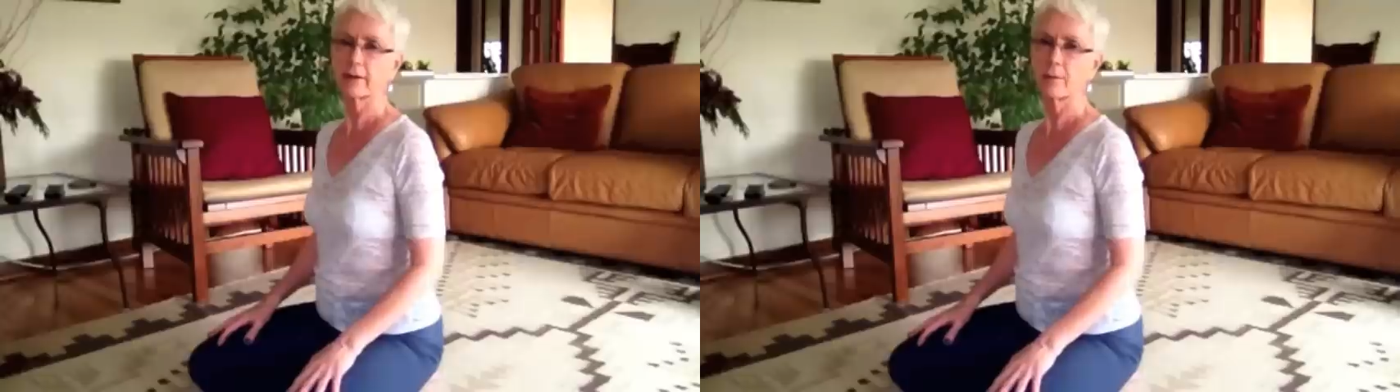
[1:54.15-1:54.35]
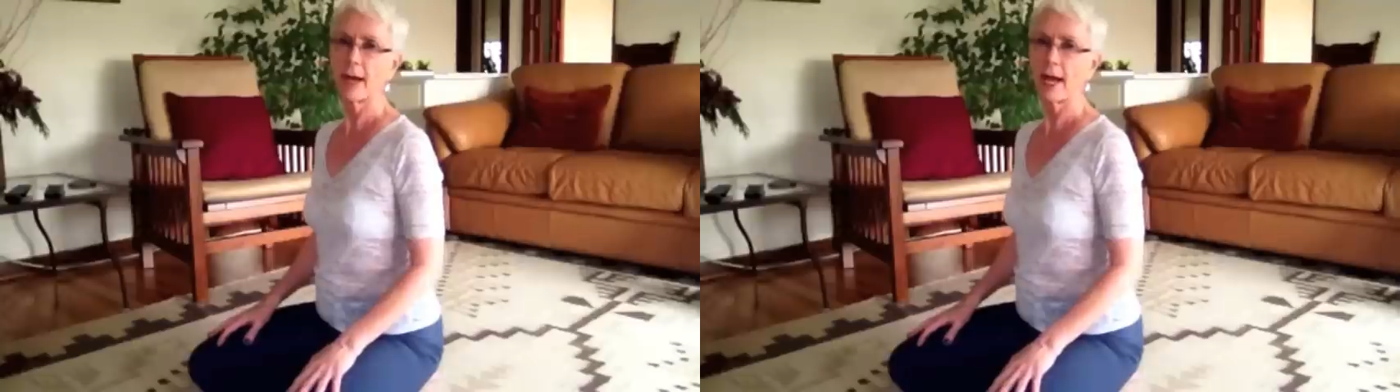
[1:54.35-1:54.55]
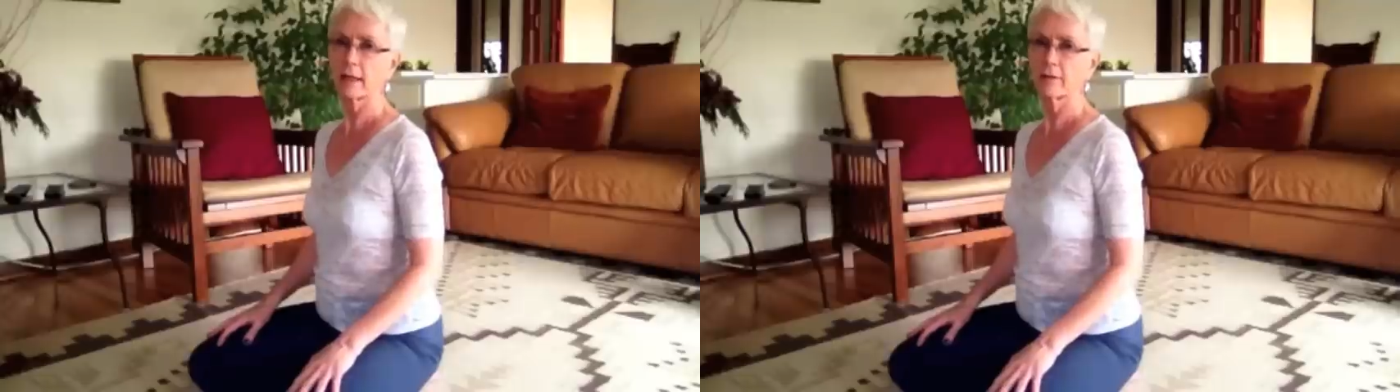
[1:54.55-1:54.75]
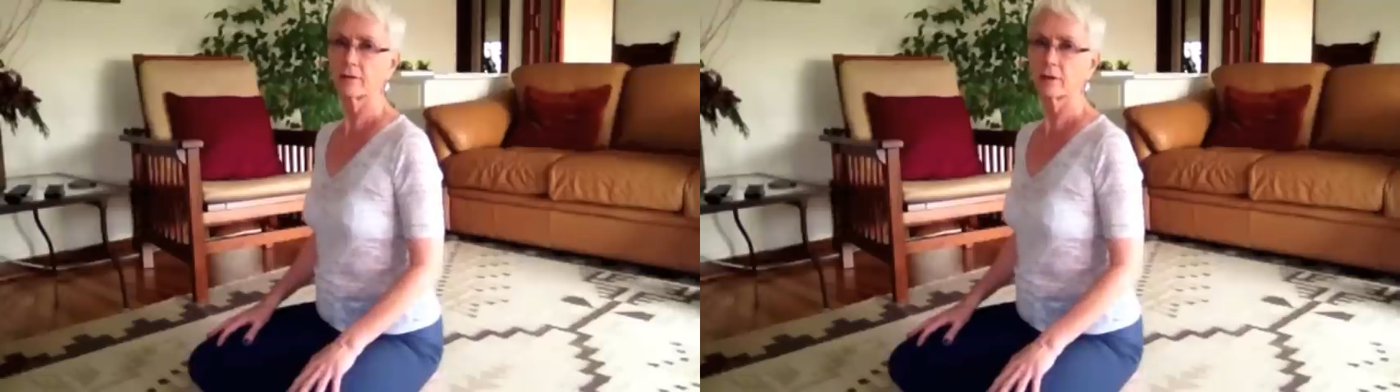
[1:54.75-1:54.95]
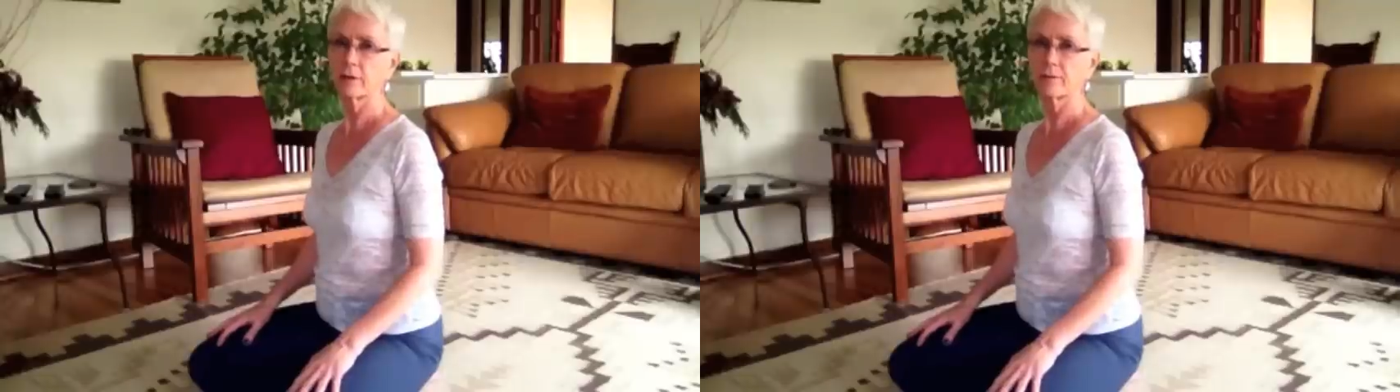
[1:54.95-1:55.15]
the back of
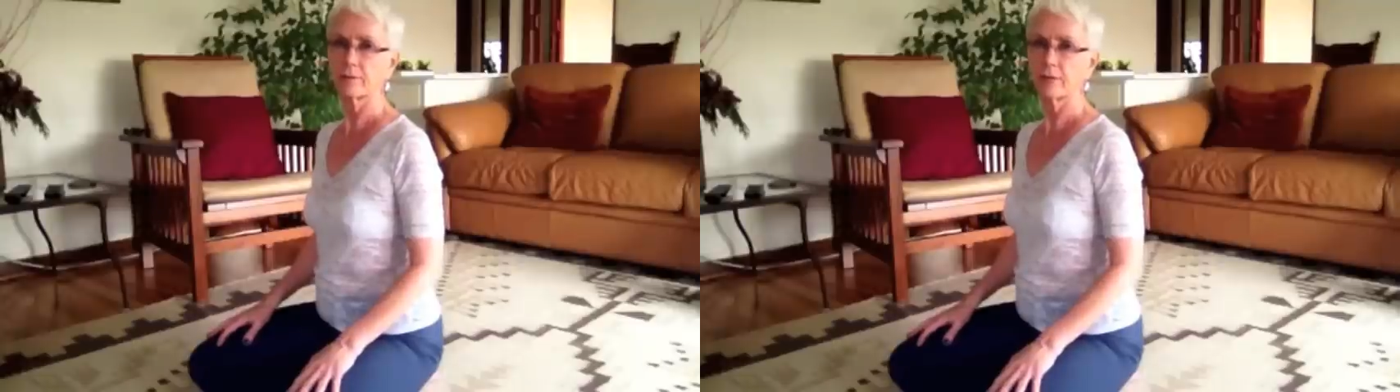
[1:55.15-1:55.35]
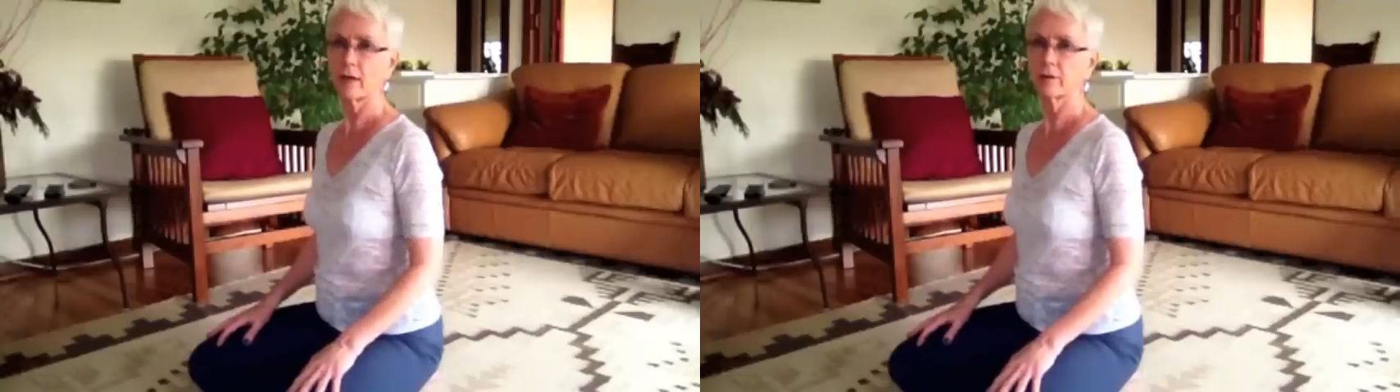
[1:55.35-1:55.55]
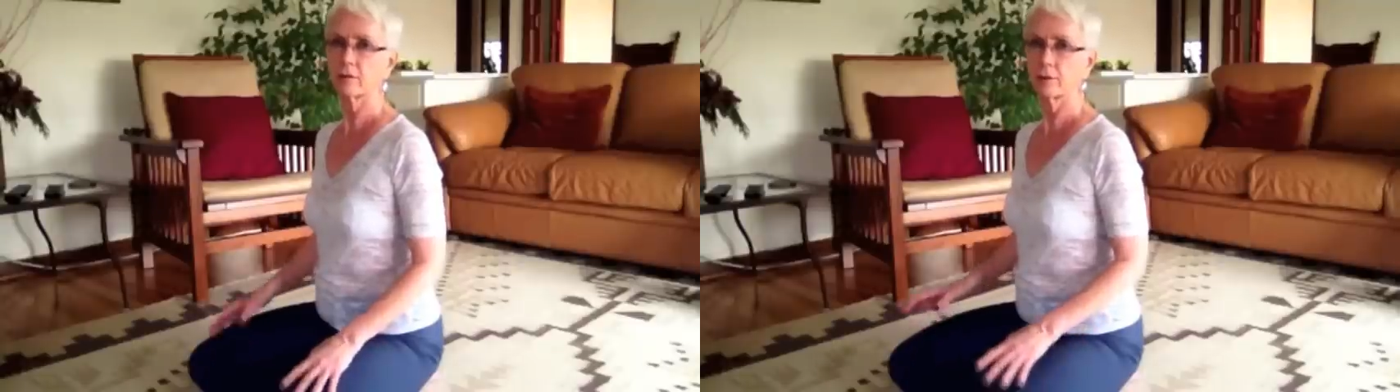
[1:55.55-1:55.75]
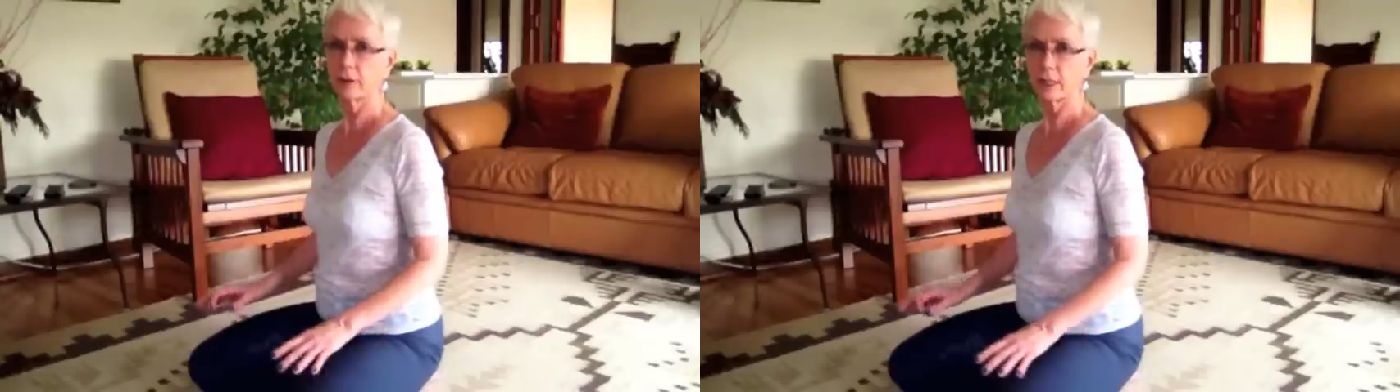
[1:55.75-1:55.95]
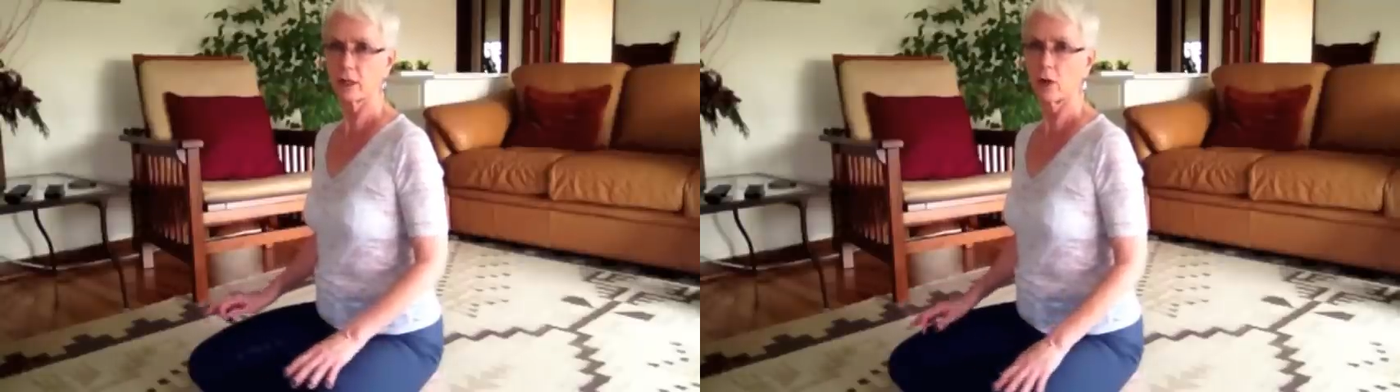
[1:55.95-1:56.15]
your pelvic
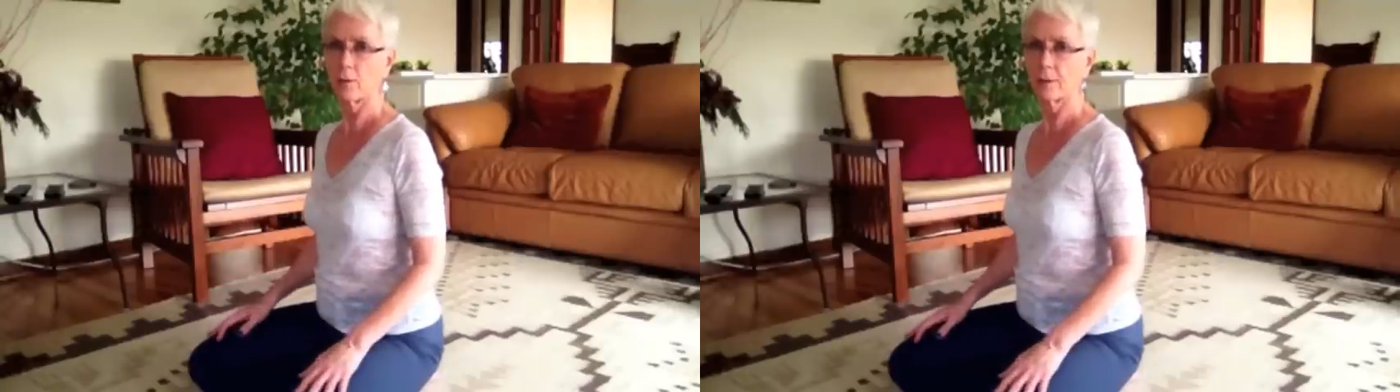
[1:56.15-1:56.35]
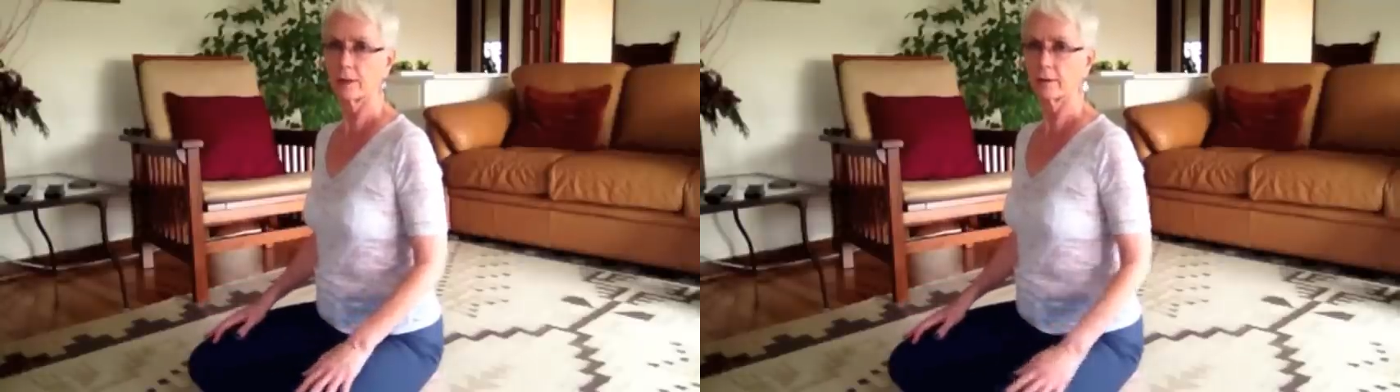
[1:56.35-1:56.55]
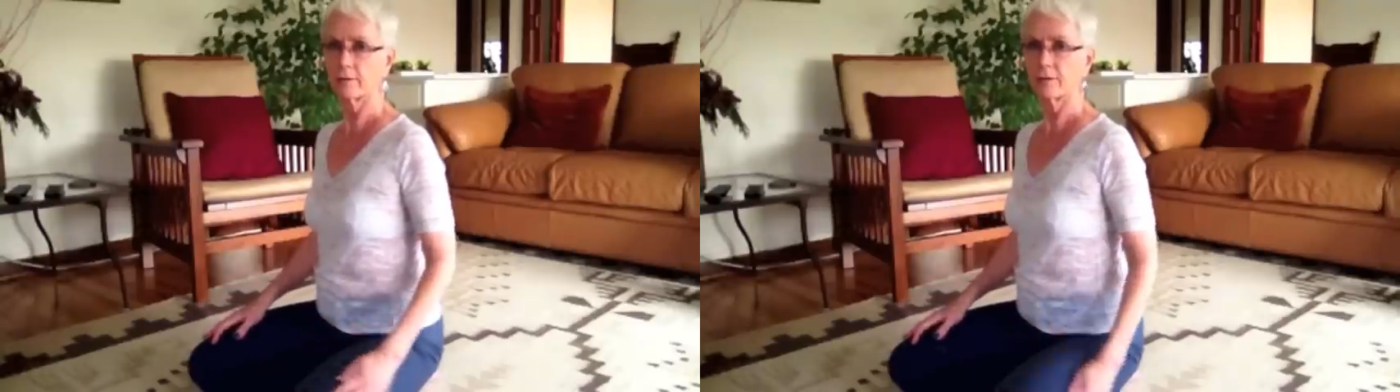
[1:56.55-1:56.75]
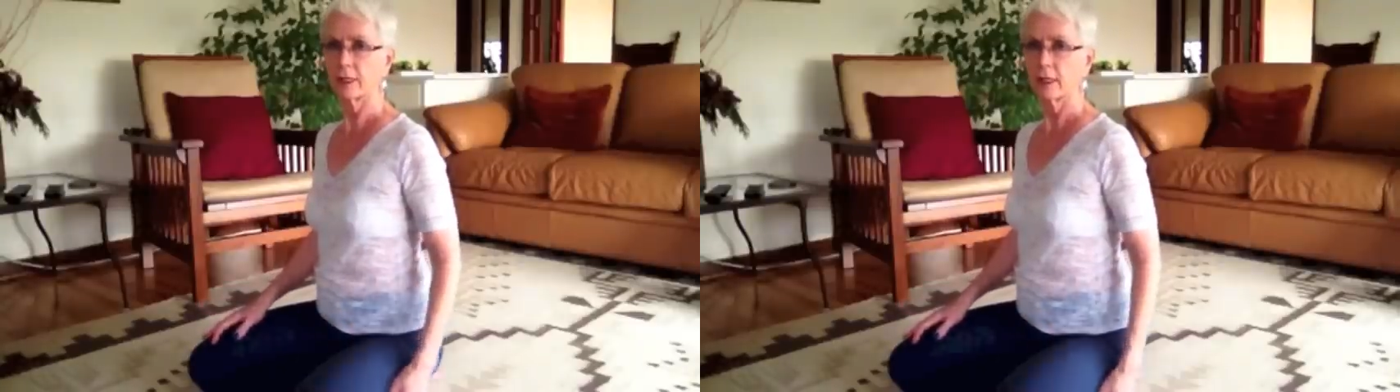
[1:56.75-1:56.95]
floor is open,